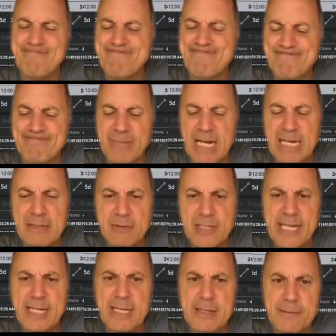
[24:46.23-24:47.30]
I don't
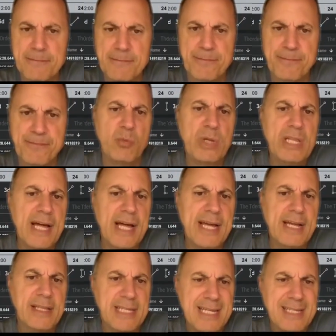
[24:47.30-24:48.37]
like it. See, we
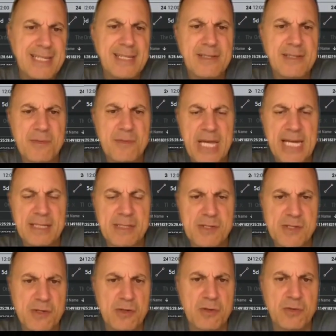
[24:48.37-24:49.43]
like taking
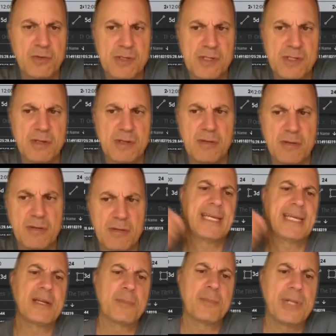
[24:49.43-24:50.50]
demand zones that
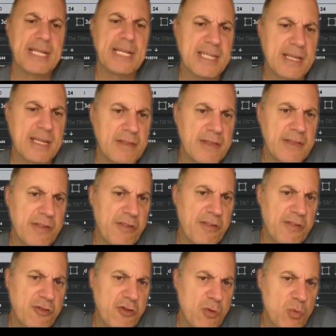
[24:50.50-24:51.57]
take place in this
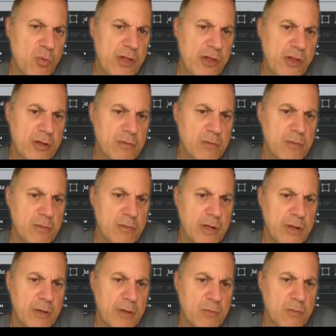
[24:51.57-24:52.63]
situation,
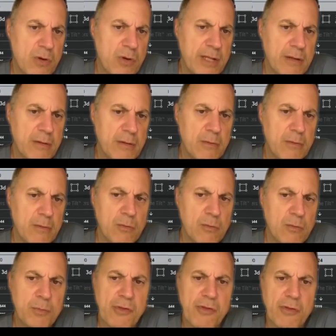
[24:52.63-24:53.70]
right?
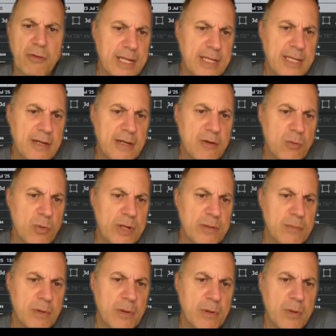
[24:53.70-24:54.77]
Whoops, right here
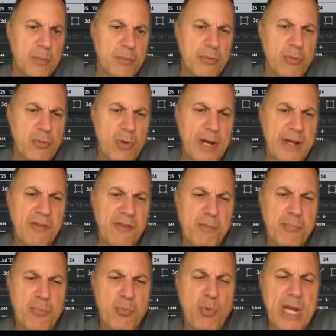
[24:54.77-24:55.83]
when price
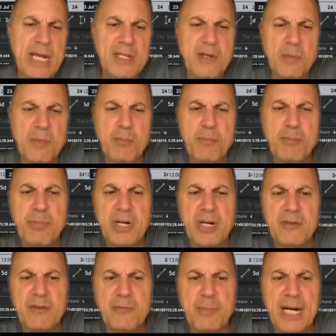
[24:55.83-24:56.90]
breaks
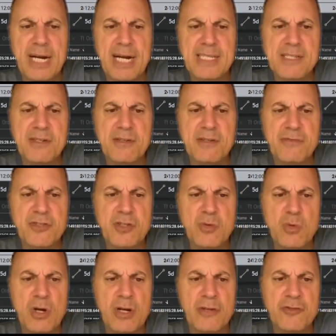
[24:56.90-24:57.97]
above positive
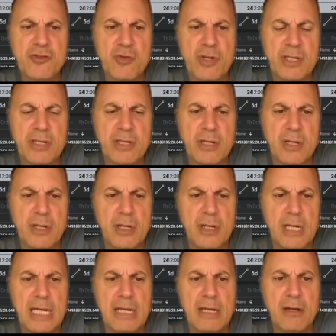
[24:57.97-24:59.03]
200,
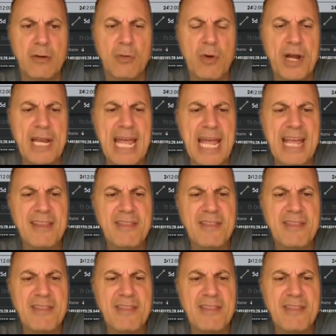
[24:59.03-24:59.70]
right?